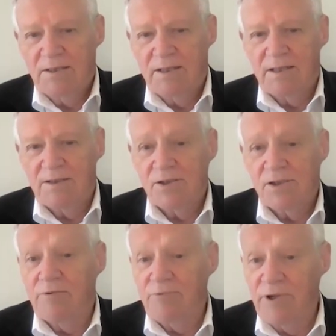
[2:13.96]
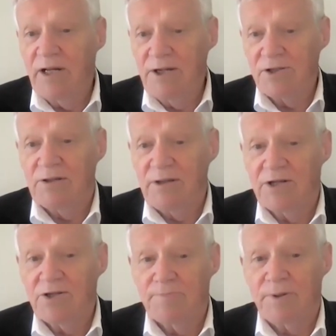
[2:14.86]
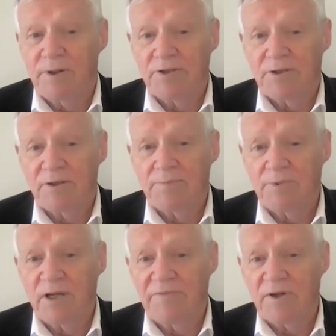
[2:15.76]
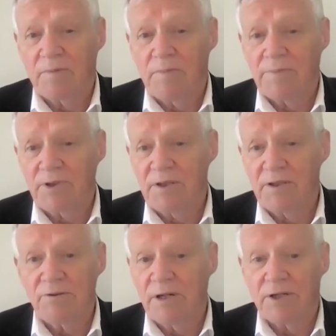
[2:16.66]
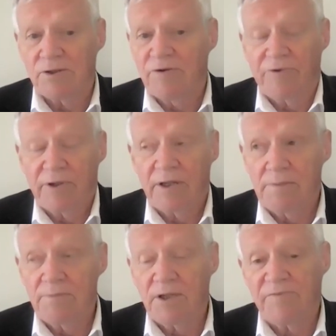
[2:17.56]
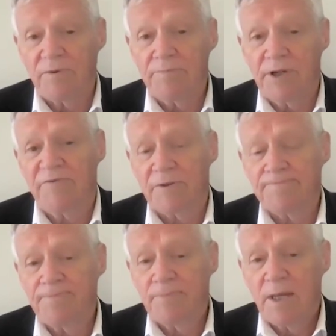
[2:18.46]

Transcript: So it really isn't that surprising that we haven't come up with any drugs offering any meaningful benefit.